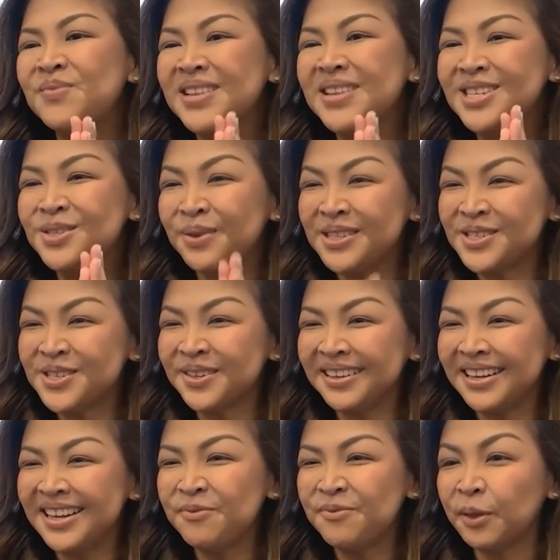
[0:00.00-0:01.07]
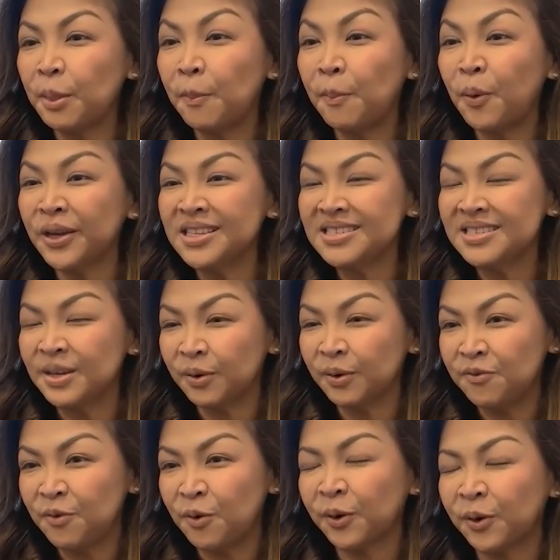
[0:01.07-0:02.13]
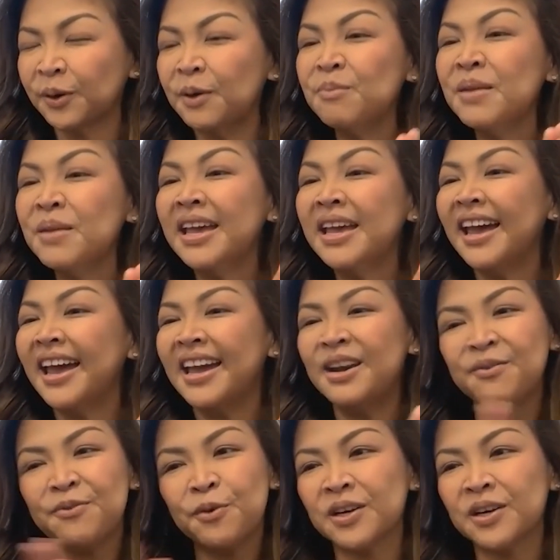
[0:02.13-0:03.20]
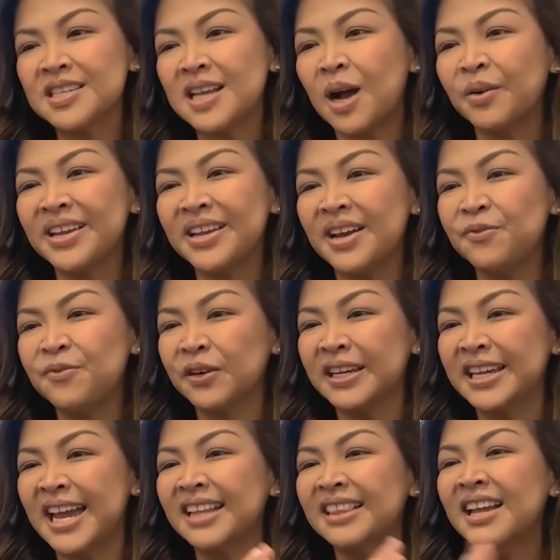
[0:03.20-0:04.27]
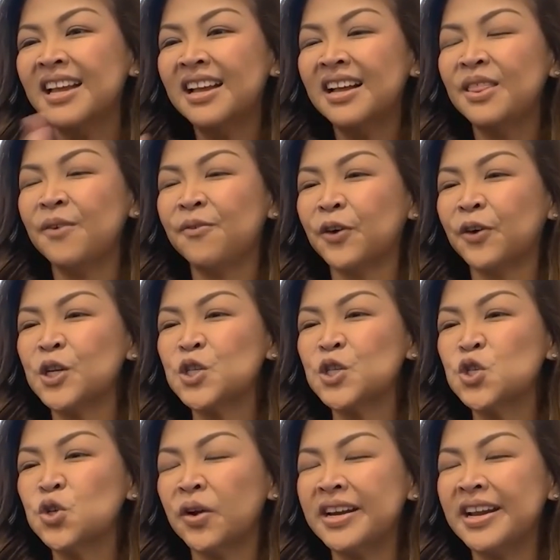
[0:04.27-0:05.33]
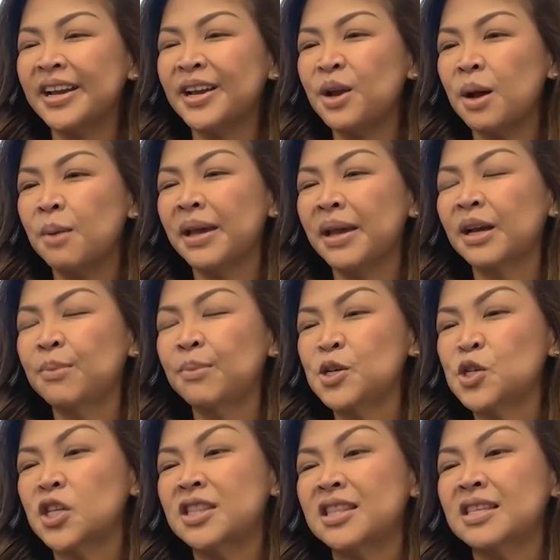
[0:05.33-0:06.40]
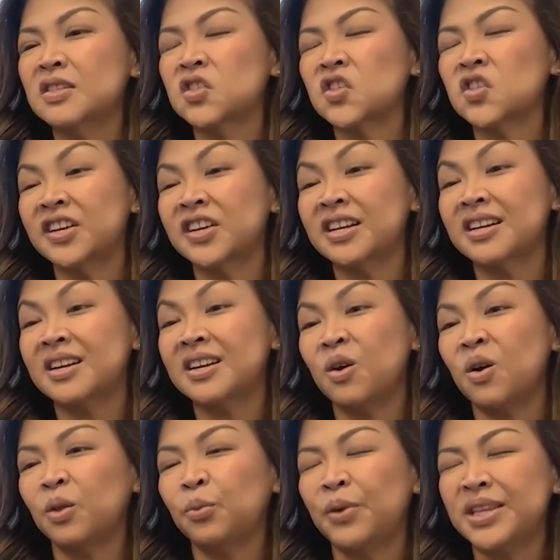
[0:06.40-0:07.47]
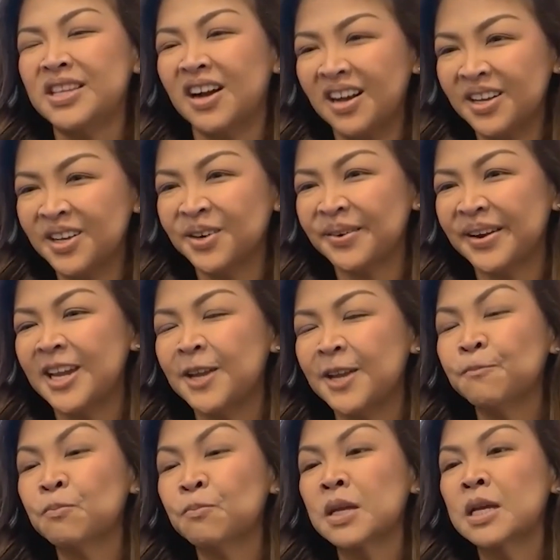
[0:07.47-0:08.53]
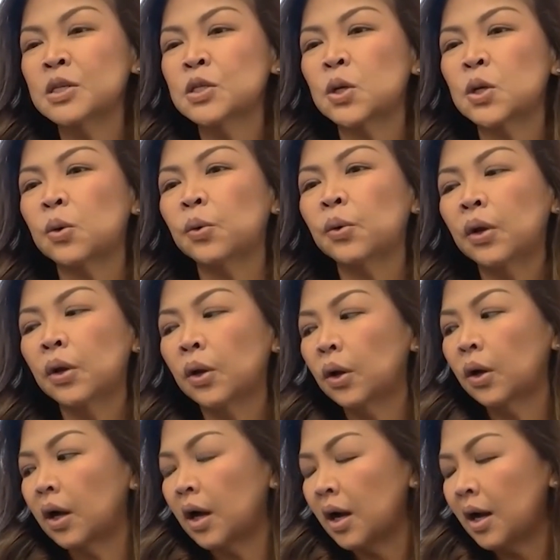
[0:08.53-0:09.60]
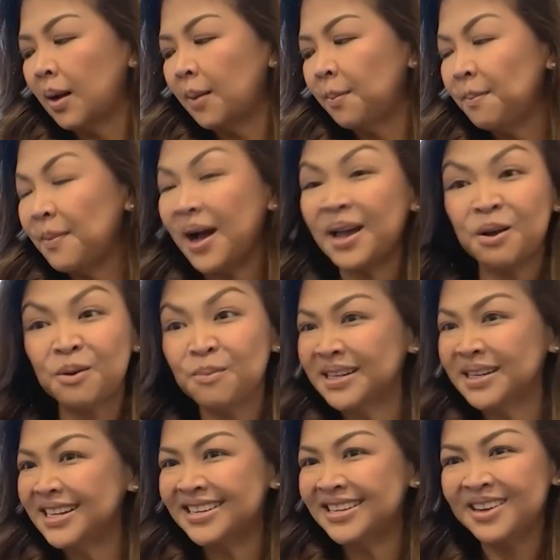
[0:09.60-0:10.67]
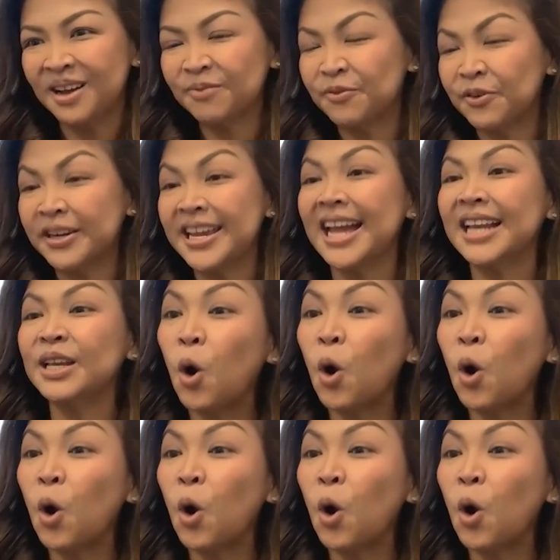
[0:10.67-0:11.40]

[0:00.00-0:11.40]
Switzerland for the Point Zero Forum. And of course, how can I forget the first Joint Economic Commission that started it all with Hungary. So I hope I did not forget.